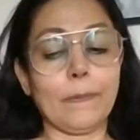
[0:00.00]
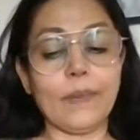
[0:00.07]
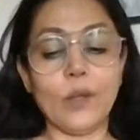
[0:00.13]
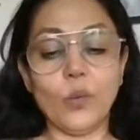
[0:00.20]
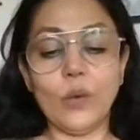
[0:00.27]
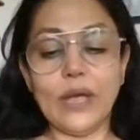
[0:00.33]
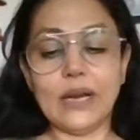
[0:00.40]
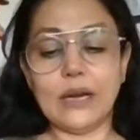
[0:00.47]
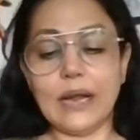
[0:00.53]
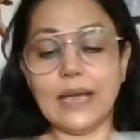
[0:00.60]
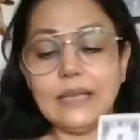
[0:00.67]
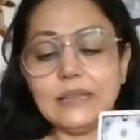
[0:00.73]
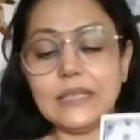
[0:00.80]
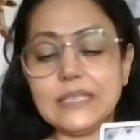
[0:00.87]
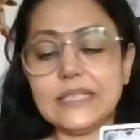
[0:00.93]
well,
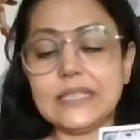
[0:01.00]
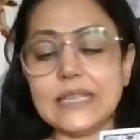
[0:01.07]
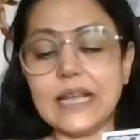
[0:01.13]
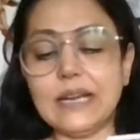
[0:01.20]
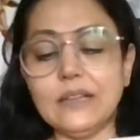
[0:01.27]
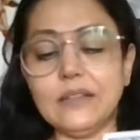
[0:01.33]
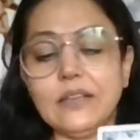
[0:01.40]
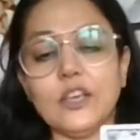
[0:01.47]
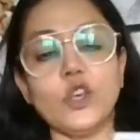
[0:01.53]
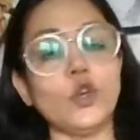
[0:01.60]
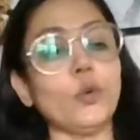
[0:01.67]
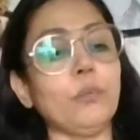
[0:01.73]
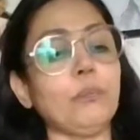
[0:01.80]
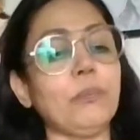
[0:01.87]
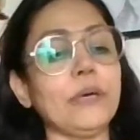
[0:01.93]
like this said, the
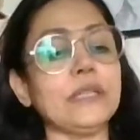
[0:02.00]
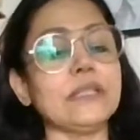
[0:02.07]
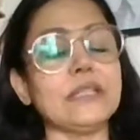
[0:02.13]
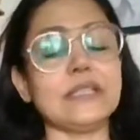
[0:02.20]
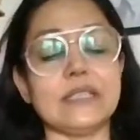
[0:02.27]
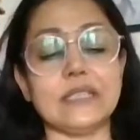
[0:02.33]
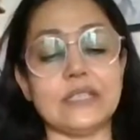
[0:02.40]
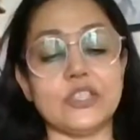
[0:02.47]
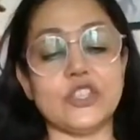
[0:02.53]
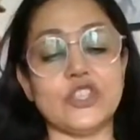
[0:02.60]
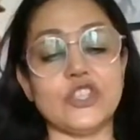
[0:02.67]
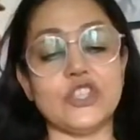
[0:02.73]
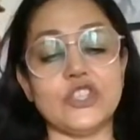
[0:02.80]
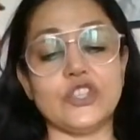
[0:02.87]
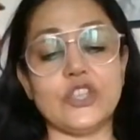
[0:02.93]
Cupid's
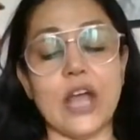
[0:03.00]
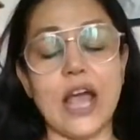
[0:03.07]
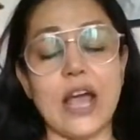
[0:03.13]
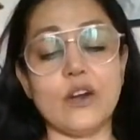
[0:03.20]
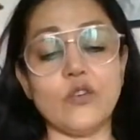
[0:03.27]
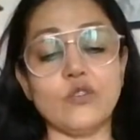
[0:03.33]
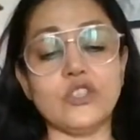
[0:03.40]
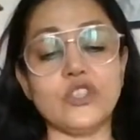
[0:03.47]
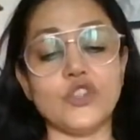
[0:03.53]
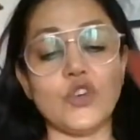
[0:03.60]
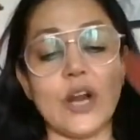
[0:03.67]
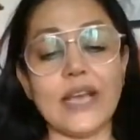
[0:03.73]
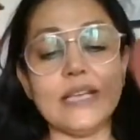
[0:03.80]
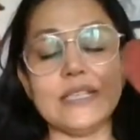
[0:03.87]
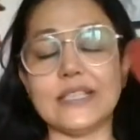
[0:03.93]
arrow
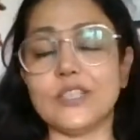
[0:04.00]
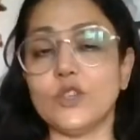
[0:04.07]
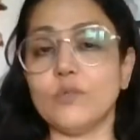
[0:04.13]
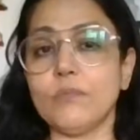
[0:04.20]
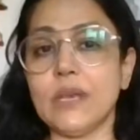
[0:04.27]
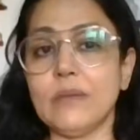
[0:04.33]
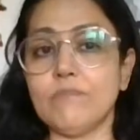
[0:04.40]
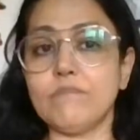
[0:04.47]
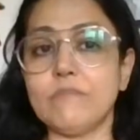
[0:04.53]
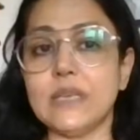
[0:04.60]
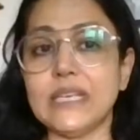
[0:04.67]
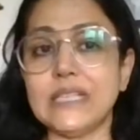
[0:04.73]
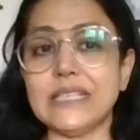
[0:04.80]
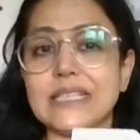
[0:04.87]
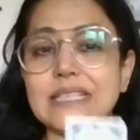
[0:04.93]
strikes, you may
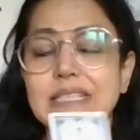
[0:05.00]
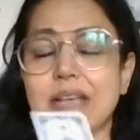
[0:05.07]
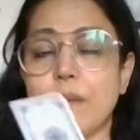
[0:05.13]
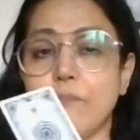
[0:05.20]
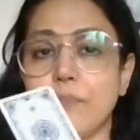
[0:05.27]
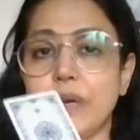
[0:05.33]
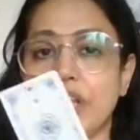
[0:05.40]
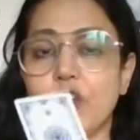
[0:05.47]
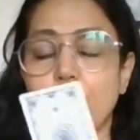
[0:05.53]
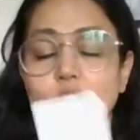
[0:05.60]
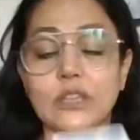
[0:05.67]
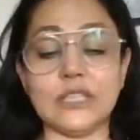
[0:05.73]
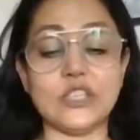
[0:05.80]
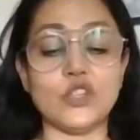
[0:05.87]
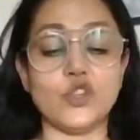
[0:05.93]
meet somebody on
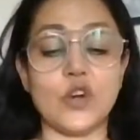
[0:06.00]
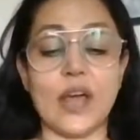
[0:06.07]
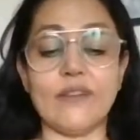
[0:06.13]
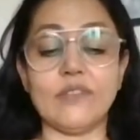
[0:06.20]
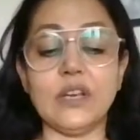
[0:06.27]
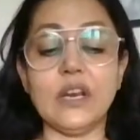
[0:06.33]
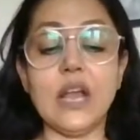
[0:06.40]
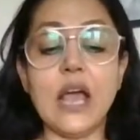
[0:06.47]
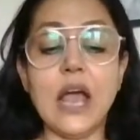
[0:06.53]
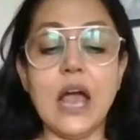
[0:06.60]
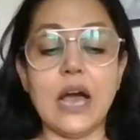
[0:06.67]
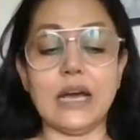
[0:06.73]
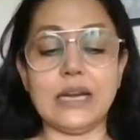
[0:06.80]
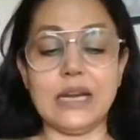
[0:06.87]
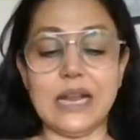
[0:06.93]
this travel,
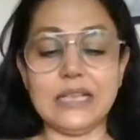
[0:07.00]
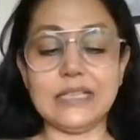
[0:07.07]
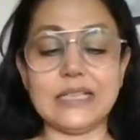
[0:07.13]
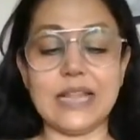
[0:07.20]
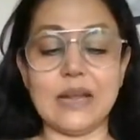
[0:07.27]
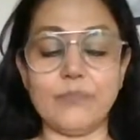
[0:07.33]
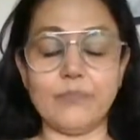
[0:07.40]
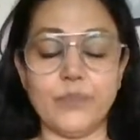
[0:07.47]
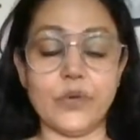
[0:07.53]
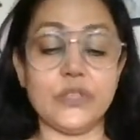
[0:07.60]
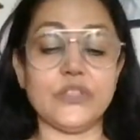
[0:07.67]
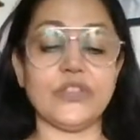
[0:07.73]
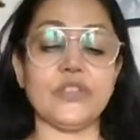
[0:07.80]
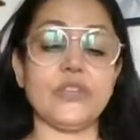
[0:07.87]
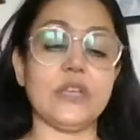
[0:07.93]
unless that
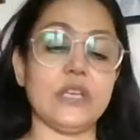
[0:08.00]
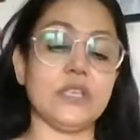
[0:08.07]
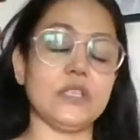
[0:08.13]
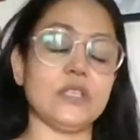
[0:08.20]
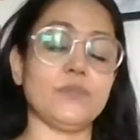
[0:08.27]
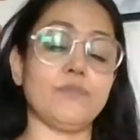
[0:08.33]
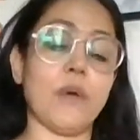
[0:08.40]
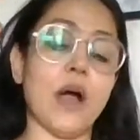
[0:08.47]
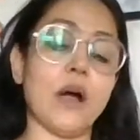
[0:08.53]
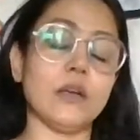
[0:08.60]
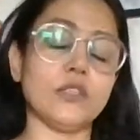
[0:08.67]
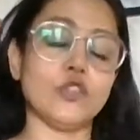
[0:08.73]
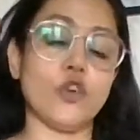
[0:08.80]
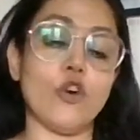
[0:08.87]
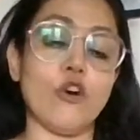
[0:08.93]
person is
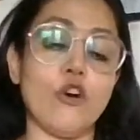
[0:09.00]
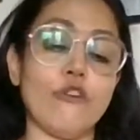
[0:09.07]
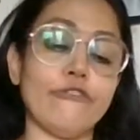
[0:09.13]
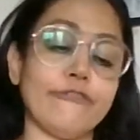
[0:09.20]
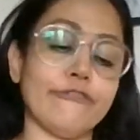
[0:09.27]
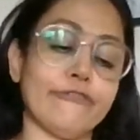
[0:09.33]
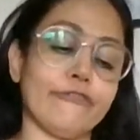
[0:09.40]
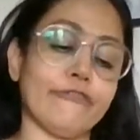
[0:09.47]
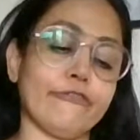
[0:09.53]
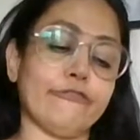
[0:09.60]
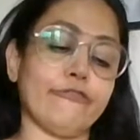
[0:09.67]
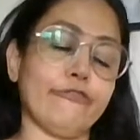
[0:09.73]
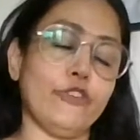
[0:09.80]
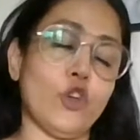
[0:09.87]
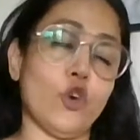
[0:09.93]
part of
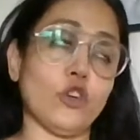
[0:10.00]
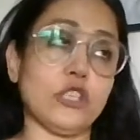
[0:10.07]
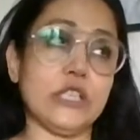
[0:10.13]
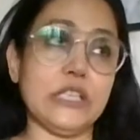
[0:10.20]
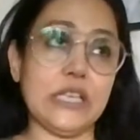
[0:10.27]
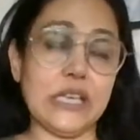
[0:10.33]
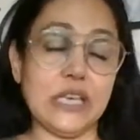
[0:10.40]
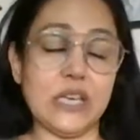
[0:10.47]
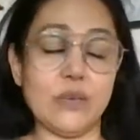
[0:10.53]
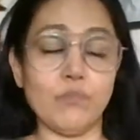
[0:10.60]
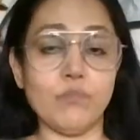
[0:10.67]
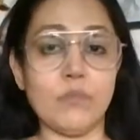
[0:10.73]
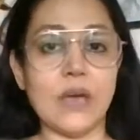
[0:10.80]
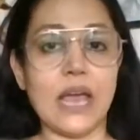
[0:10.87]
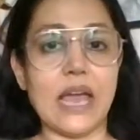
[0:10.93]
your team,
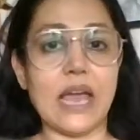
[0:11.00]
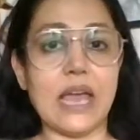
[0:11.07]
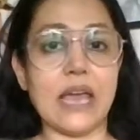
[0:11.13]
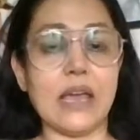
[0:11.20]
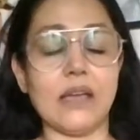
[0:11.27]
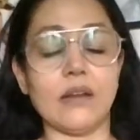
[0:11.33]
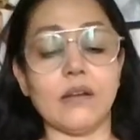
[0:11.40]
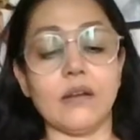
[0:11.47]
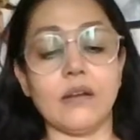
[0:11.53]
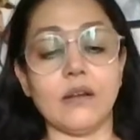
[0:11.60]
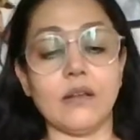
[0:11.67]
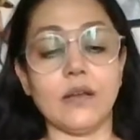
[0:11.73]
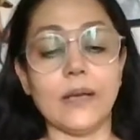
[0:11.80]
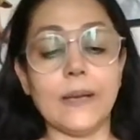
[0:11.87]
and